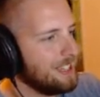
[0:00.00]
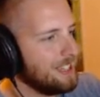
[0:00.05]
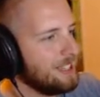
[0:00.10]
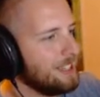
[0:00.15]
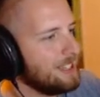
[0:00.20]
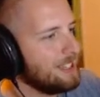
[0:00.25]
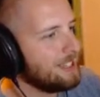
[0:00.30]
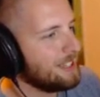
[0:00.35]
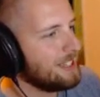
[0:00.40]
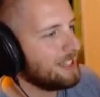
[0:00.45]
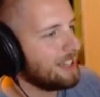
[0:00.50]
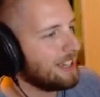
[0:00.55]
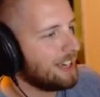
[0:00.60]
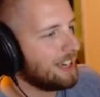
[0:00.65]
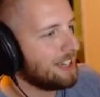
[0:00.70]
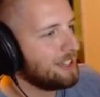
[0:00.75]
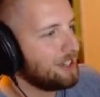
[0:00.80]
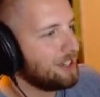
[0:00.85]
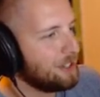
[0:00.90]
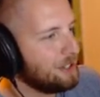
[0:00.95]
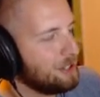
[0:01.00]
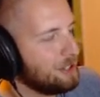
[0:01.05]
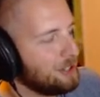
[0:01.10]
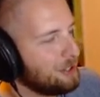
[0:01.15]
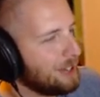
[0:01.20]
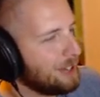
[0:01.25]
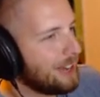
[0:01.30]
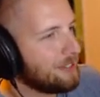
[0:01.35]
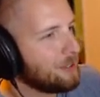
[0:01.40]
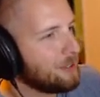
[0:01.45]
I know you do
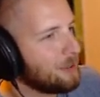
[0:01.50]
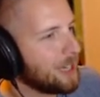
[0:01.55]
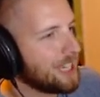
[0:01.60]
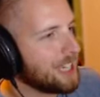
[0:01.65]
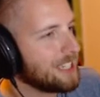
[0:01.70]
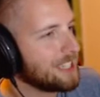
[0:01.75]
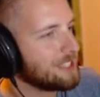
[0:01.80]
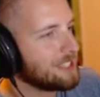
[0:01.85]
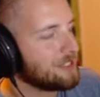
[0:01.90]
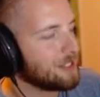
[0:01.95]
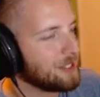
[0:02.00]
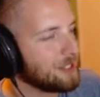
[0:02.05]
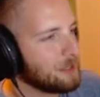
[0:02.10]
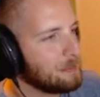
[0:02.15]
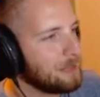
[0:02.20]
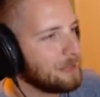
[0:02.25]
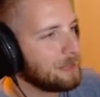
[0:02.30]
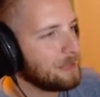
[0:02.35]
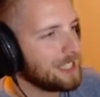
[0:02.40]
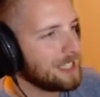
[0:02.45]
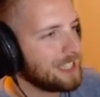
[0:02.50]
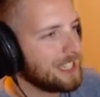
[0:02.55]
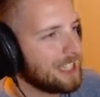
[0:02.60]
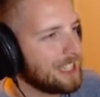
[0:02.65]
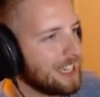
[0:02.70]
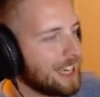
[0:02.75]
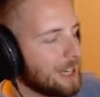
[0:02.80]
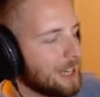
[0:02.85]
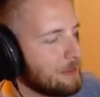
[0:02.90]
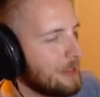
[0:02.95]
have a weakness for the big titty
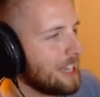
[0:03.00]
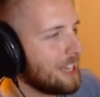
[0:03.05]
anime. GS.